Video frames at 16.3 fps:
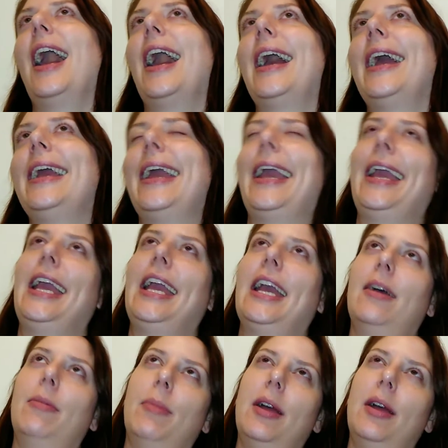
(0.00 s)
I
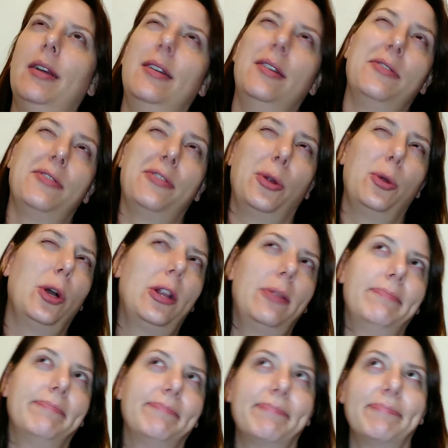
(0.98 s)
am
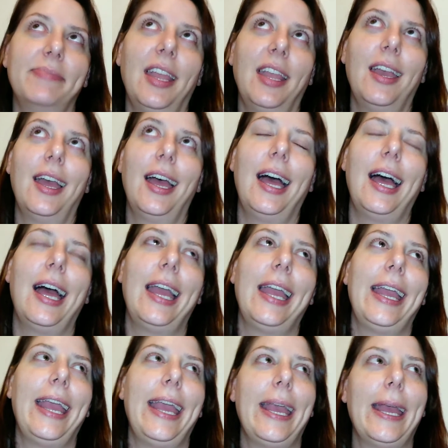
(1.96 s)
frugal.
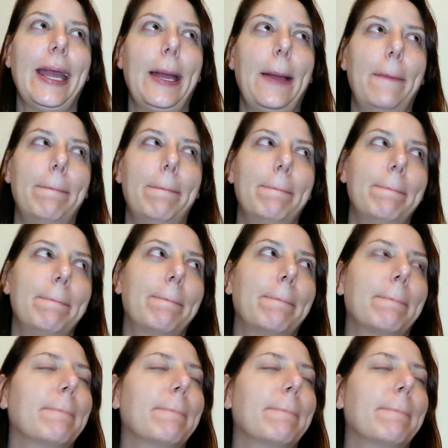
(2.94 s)
I am